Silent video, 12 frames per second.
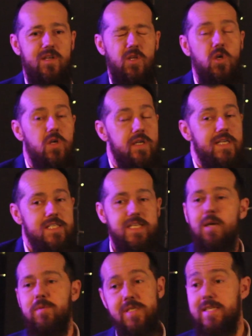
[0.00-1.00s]
You can
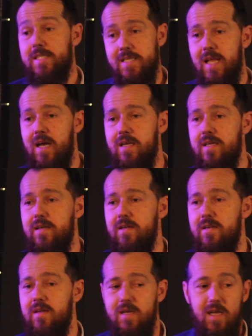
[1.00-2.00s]
accept it today.
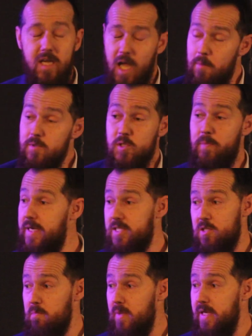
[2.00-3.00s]
Come and
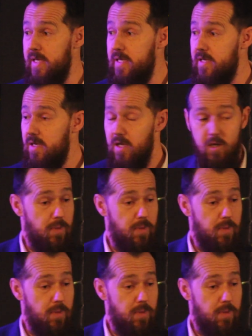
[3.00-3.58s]
speak to me,